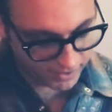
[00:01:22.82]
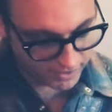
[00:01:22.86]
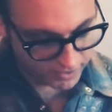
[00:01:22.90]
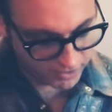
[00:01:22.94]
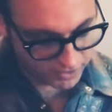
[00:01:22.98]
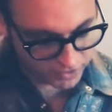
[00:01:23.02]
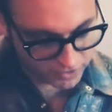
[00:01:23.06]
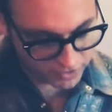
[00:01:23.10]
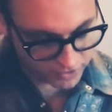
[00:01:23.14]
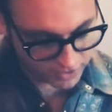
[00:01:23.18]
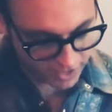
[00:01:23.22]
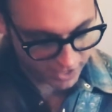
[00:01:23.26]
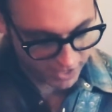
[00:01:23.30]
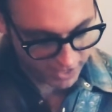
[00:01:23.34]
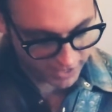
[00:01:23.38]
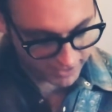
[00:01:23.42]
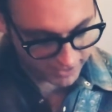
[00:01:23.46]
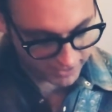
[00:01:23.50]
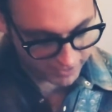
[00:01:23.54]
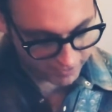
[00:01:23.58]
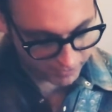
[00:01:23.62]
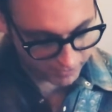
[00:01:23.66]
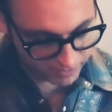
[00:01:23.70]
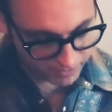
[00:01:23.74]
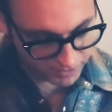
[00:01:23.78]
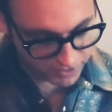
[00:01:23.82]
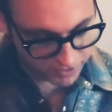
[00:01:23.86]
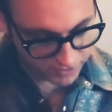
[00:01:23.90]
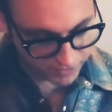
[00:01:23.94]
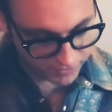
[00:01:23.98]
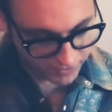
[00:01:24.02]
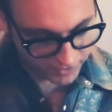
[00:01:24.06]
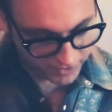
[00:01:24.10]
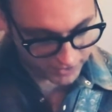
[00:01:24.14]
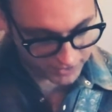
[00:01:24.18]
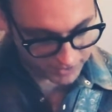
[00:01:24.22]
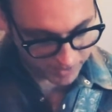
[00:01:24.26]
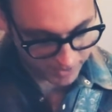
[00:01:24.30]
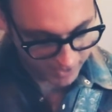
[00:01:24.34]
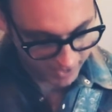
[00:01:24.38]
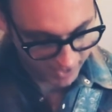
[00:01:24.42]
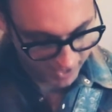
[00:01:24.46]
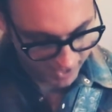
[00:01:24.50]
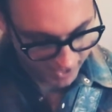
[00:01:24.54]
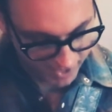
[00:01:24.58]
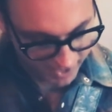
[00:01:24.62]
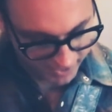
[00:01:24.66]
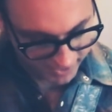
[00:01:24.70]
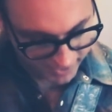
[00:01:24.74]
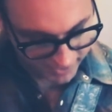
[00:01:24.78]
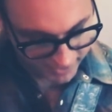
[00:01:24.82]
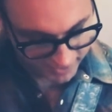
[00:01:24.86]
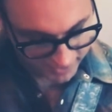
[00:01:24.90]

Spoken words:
You slide in from 2 frets behind,